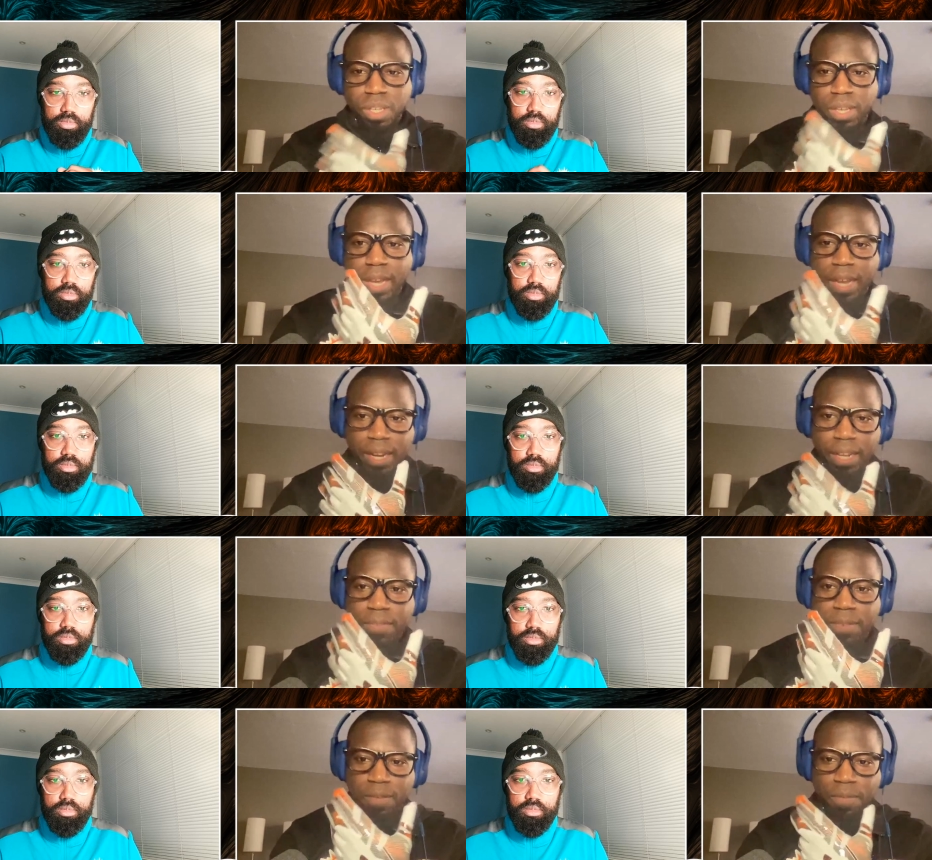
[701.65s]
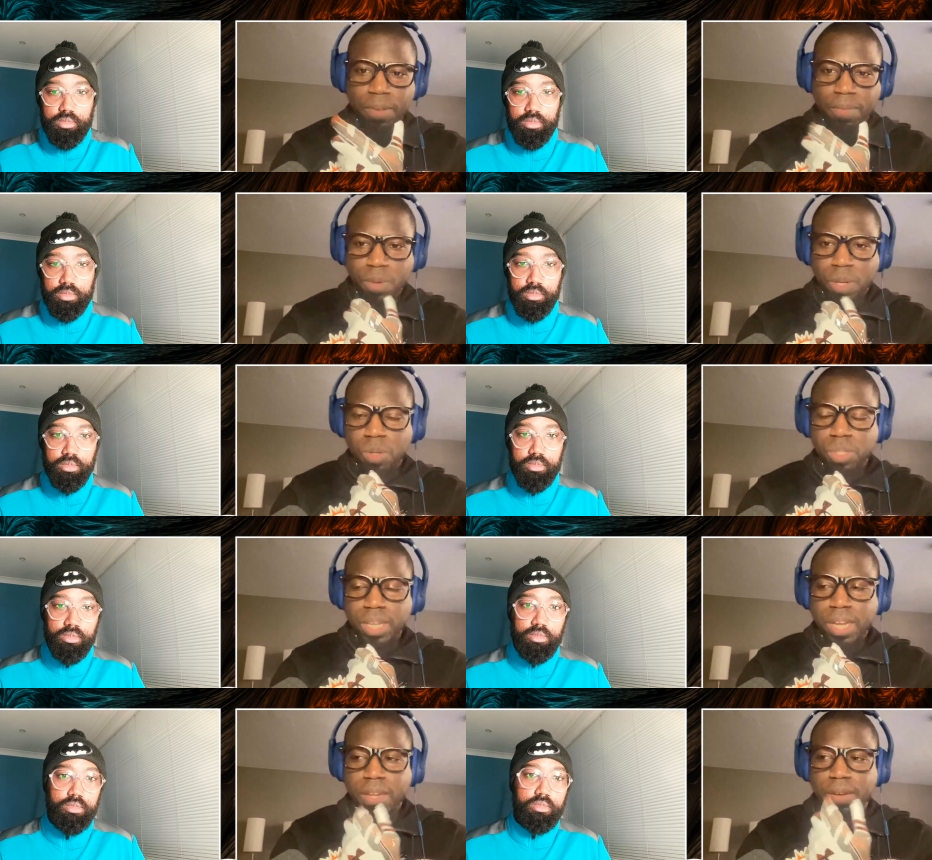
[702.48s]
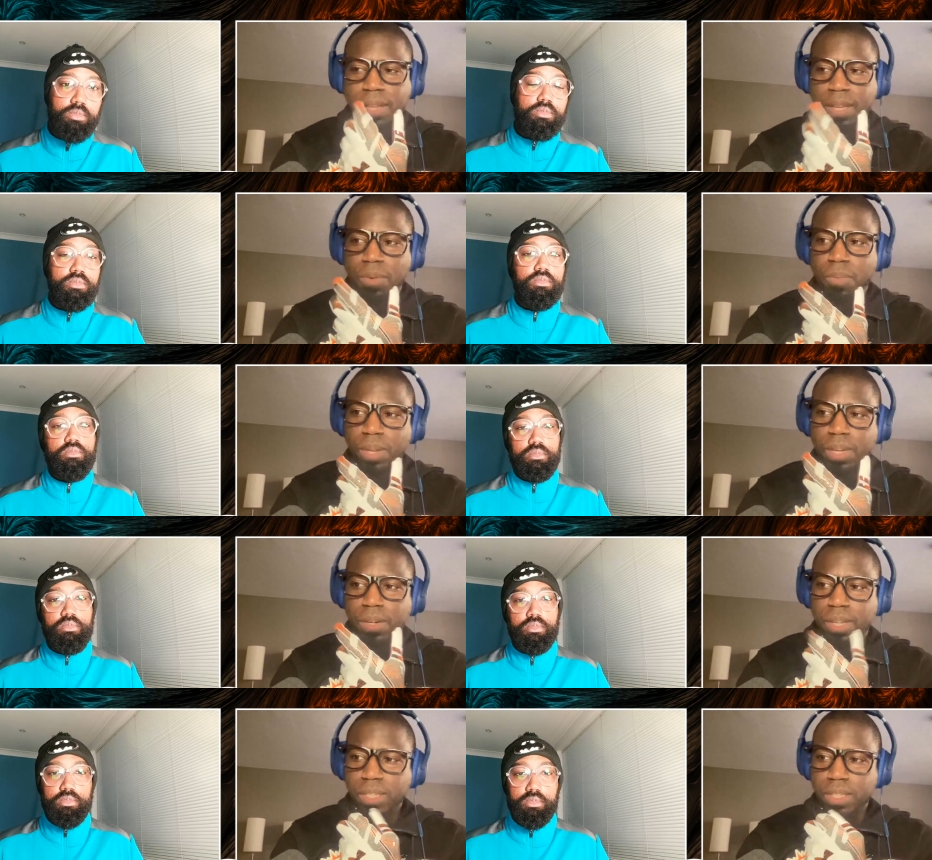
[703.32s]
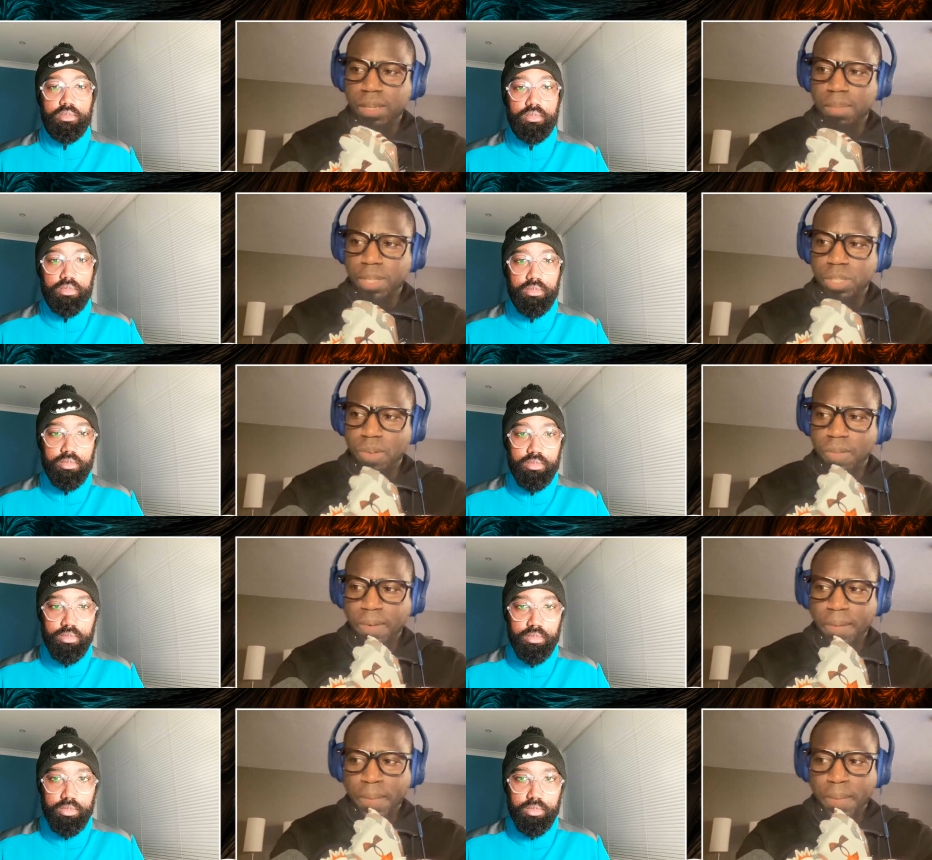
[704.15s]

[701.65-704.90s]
Speaker 1: and if if if he goes down, he can win his teammates over.